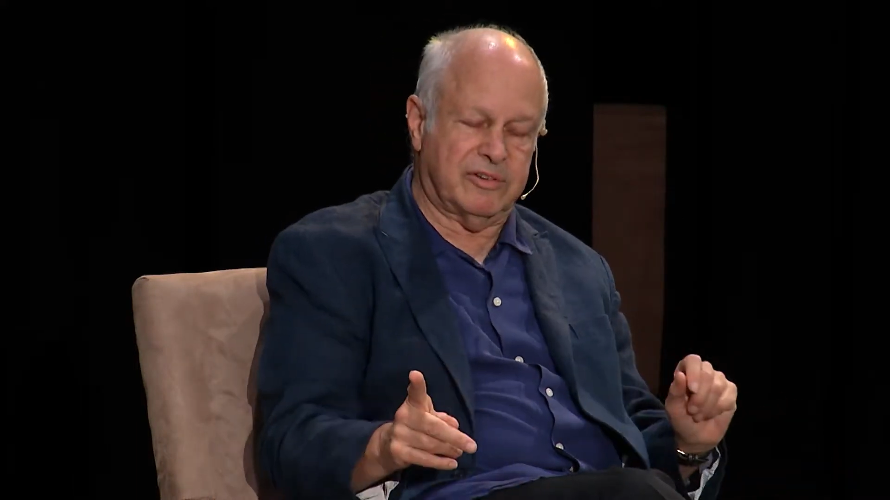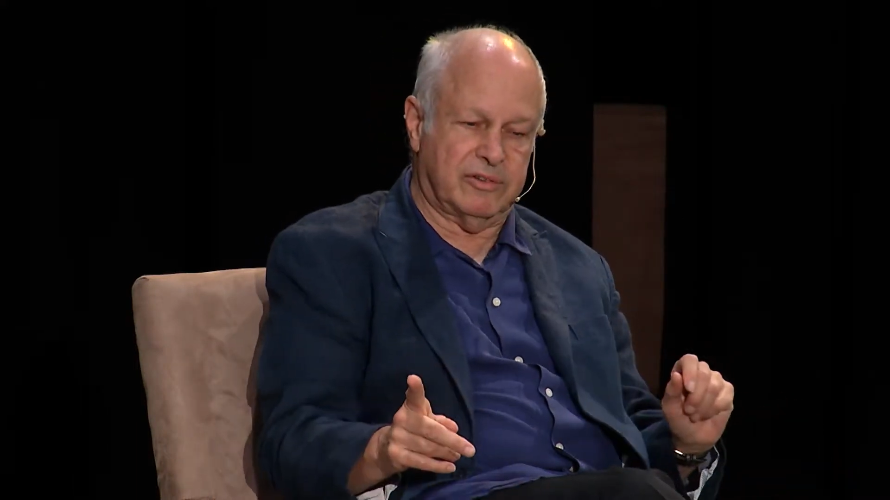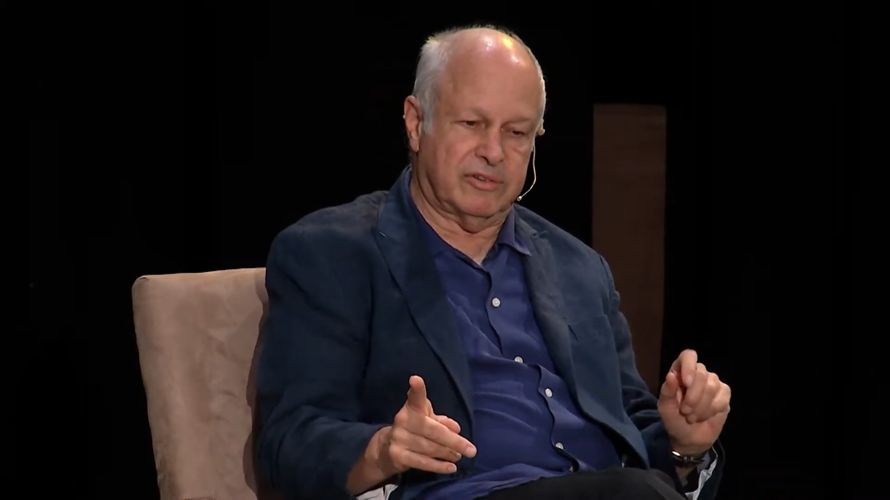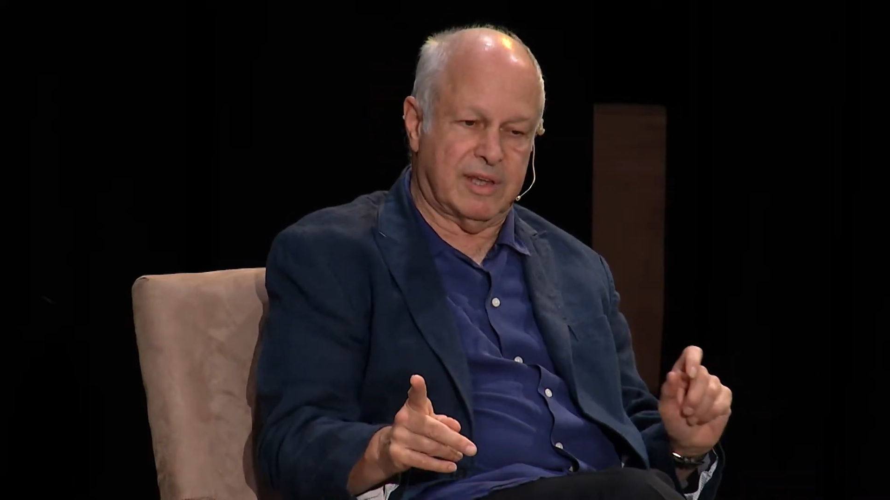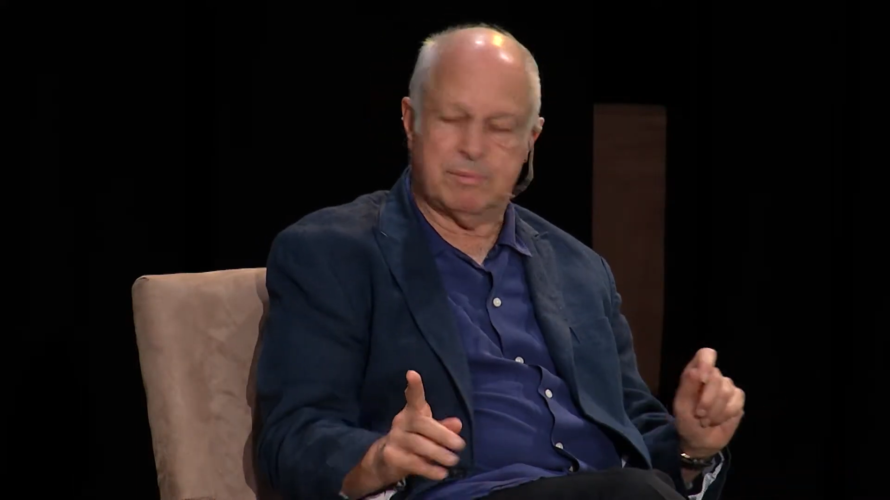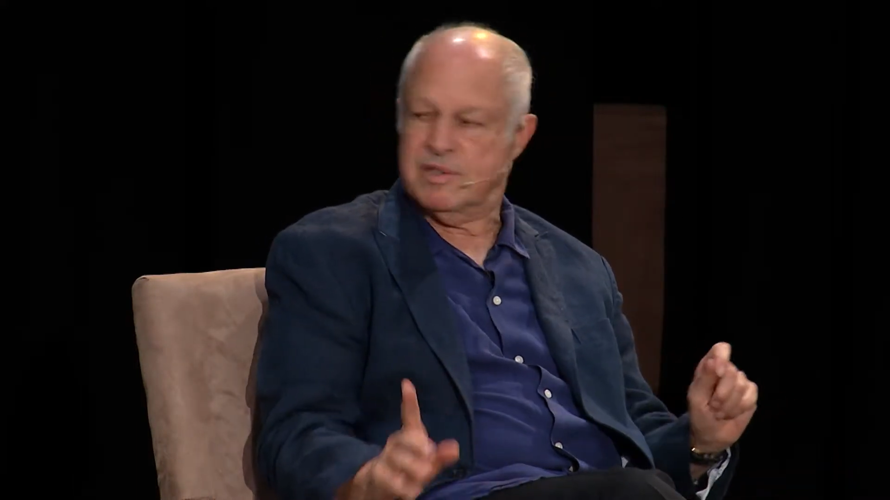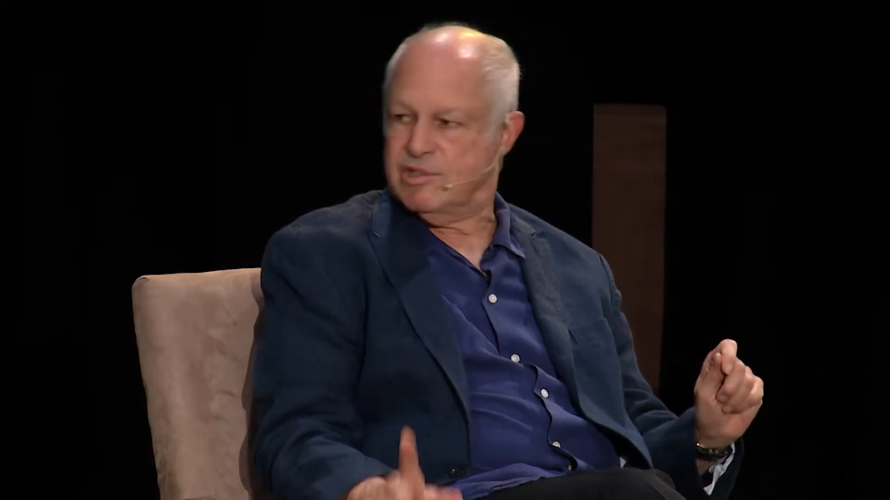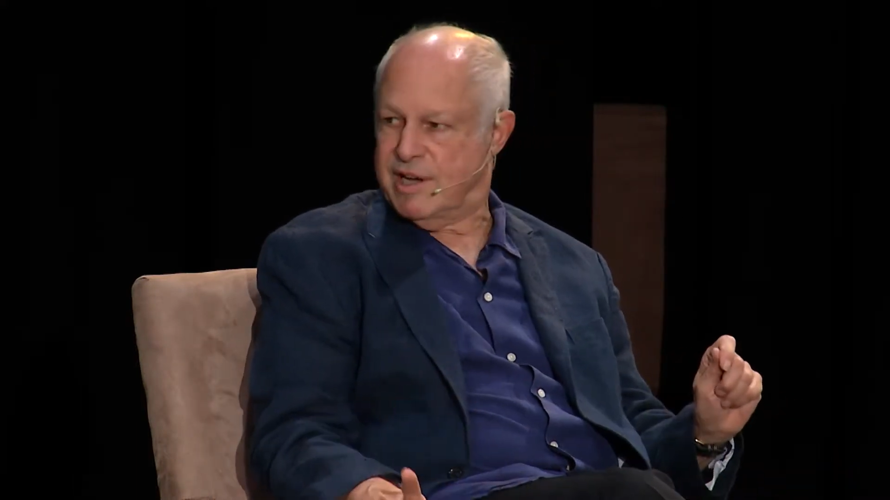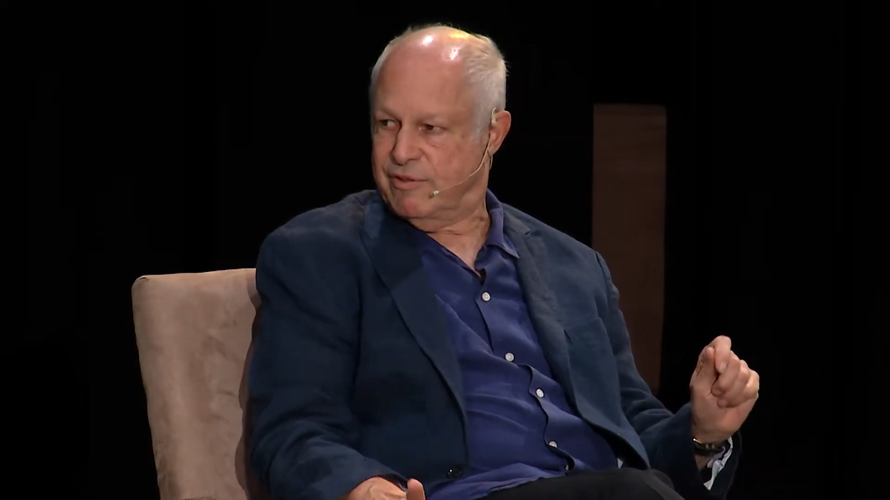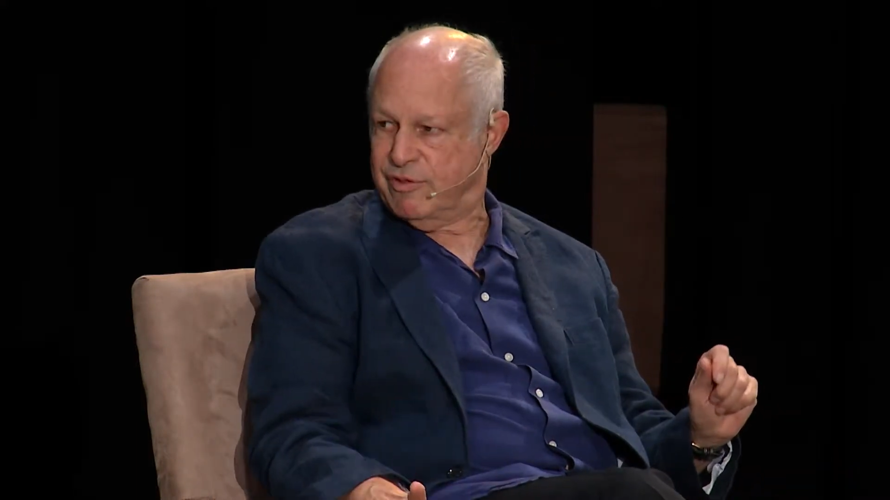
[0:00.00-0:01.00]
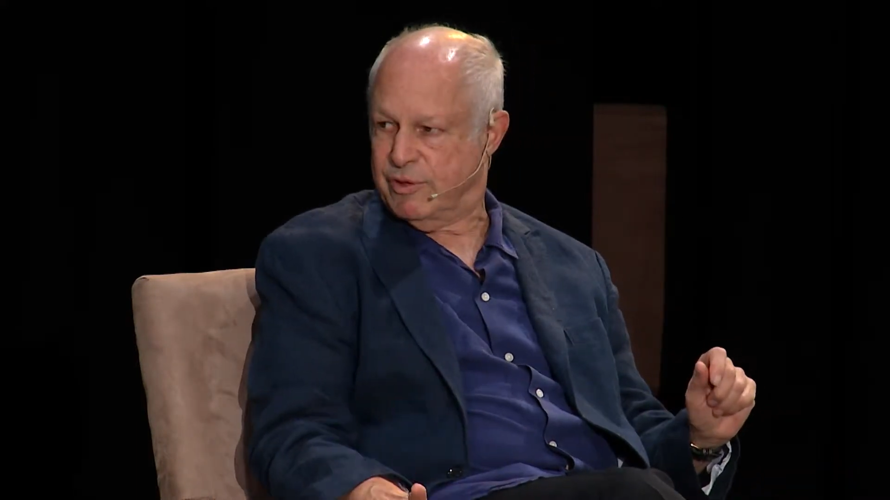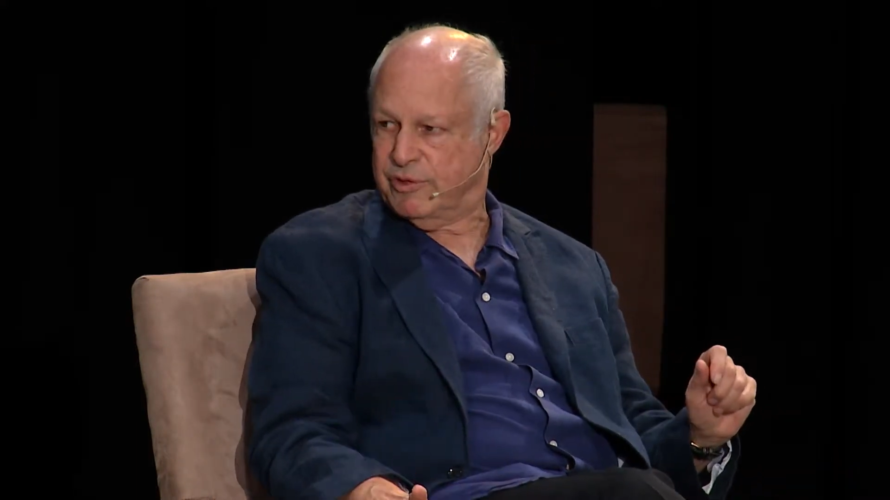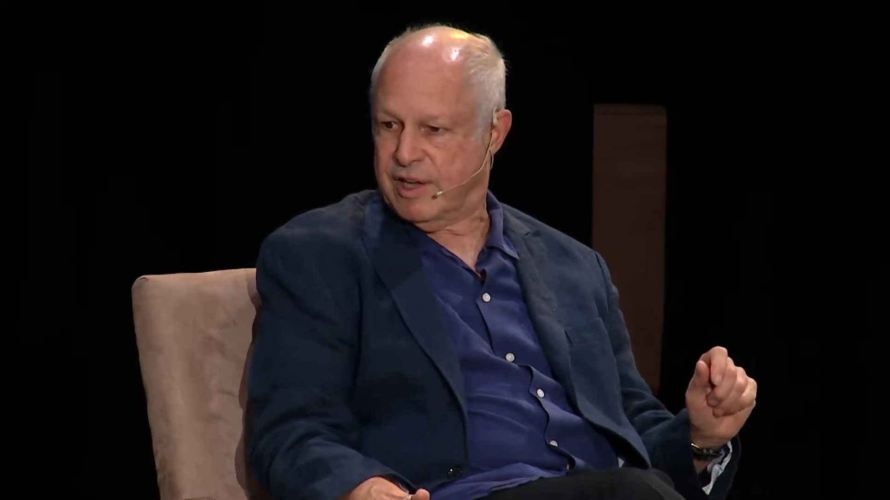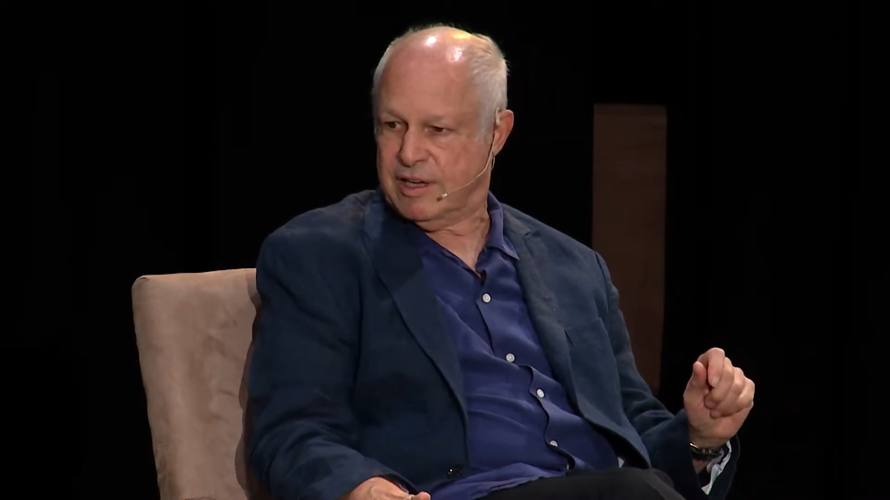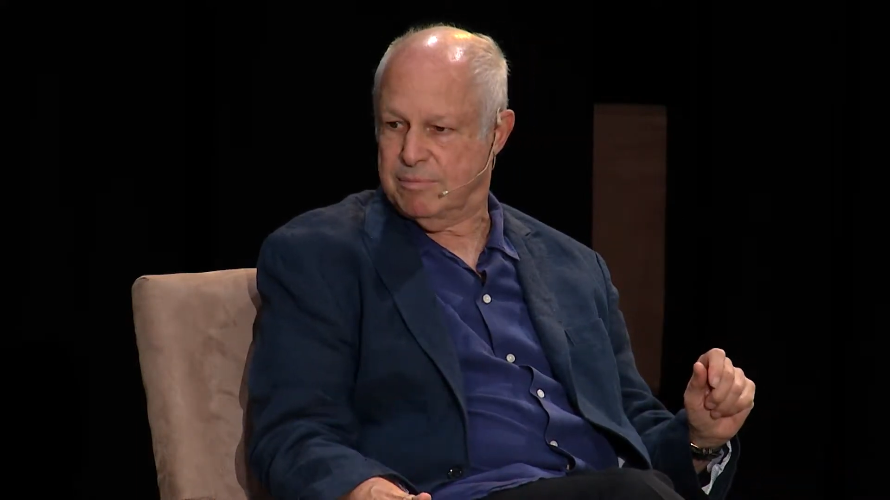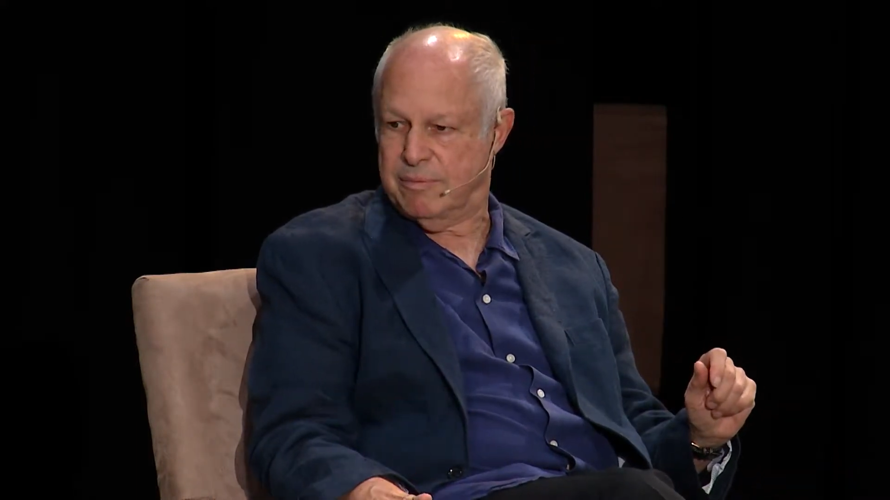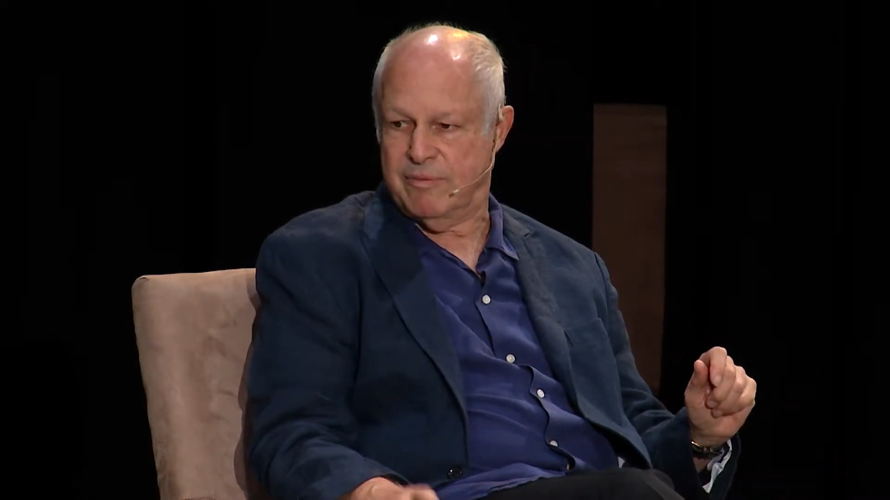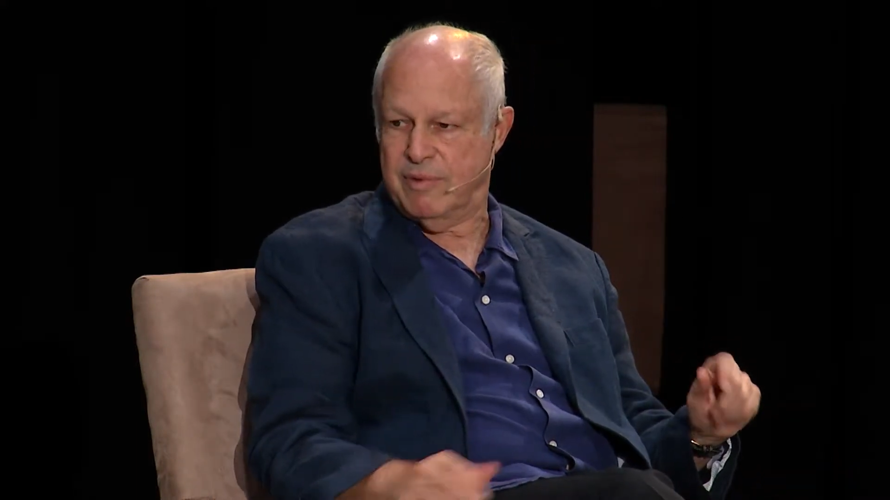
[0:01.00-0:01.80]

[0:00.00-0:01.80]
skip to Jeh for a second,